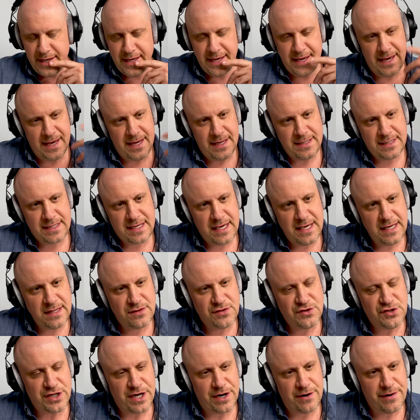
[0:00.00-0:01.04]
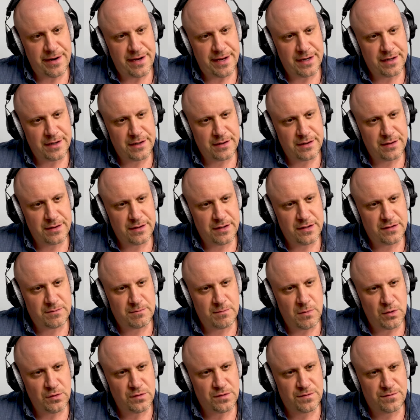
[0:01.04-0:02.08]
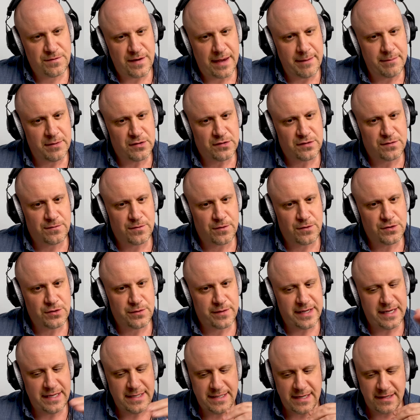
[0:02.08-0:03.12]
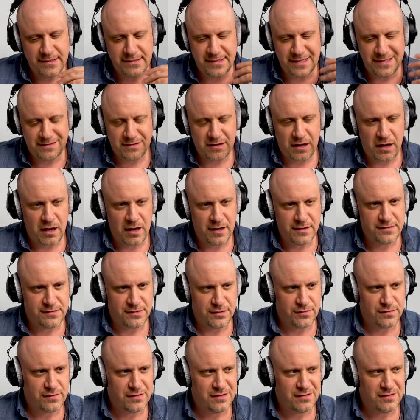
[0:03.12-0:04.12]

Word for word: And Keith Jarrett is most famous for he does these concerts.